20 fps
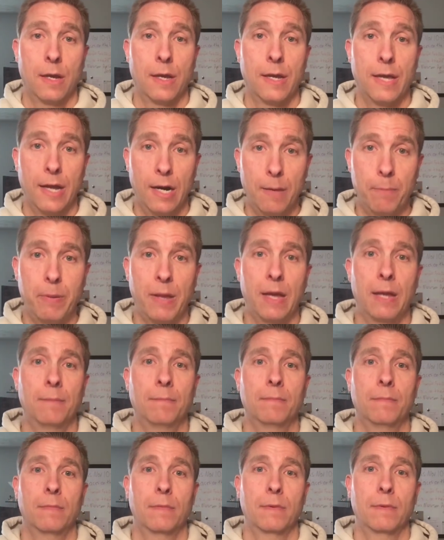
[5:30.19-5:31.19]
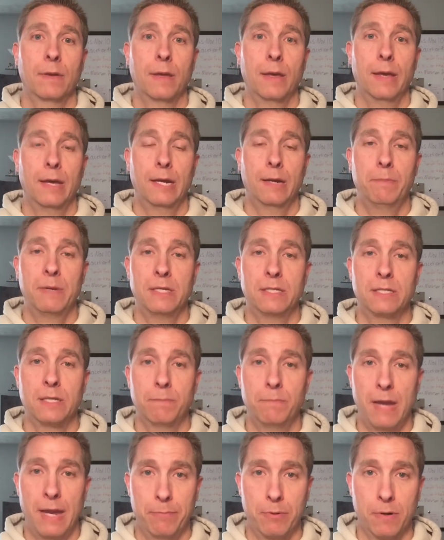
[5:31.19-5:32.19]
Get a pen and a piece of
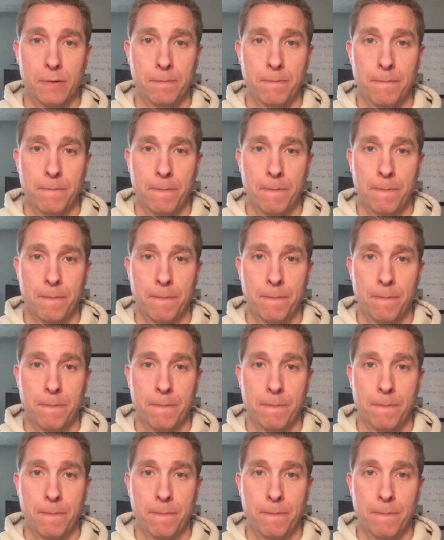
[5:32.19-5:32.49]
paper.